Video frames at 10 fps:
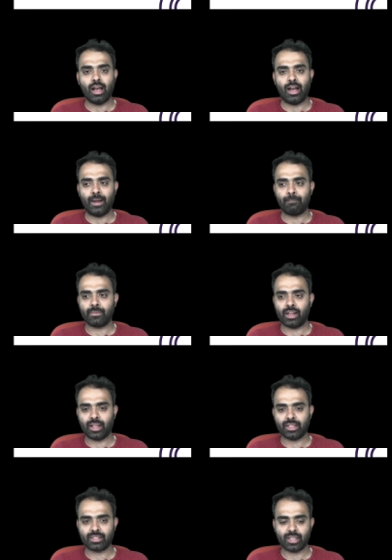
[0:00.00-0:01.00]
Um,
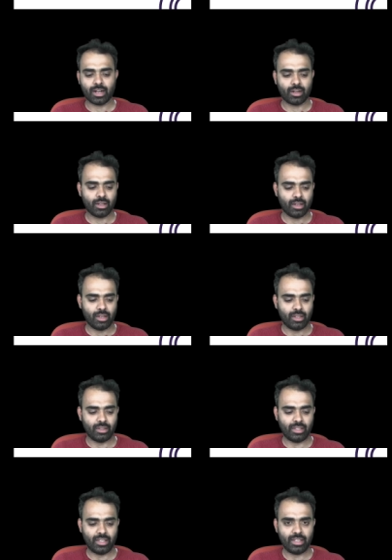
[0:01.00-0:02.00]
like I said,
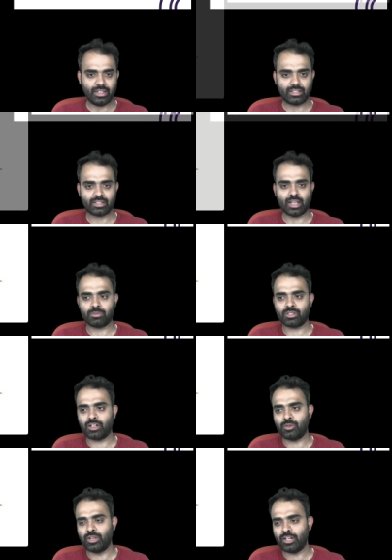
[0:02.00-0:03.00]
the steps
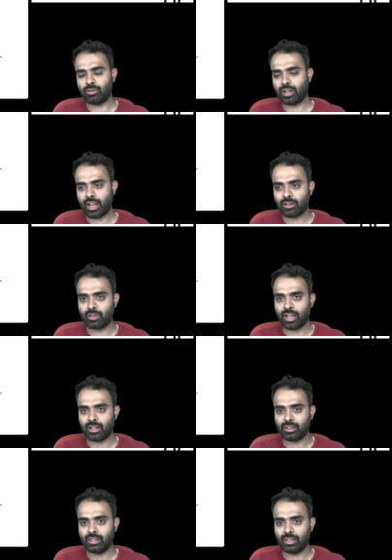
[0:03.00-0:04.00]
that you need to take to
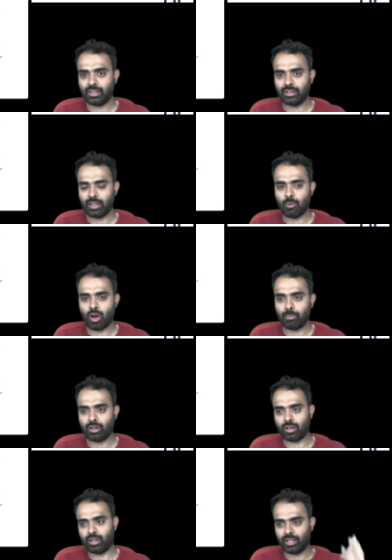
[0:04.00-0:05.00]
get the demo up
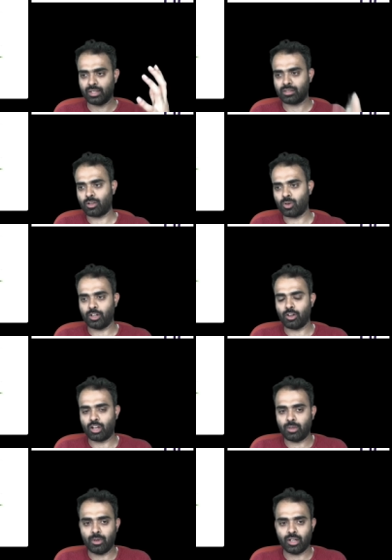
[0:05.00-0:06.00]
and running is thoroughly
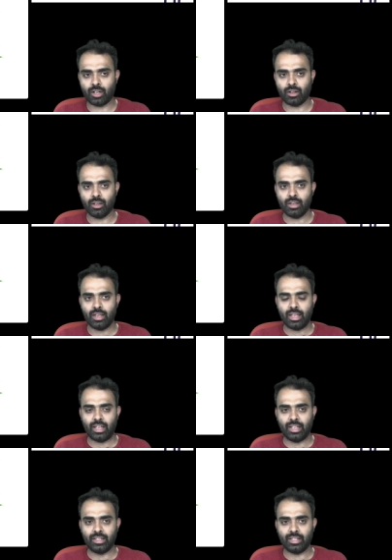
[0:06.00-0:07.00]
documented
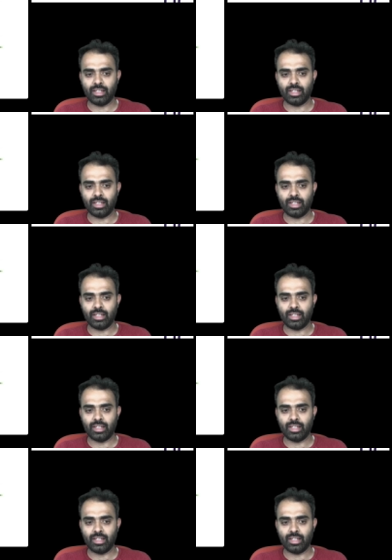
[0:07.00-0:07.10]
in